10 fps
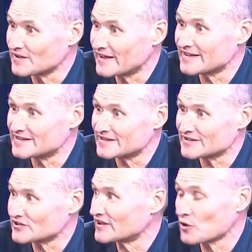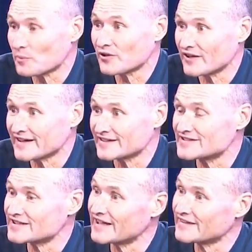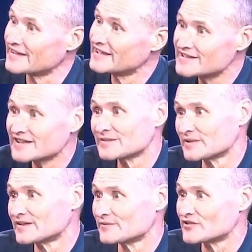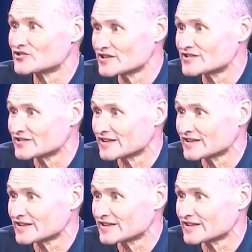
easy to say, or plain to say, that he's going to be with Jesus in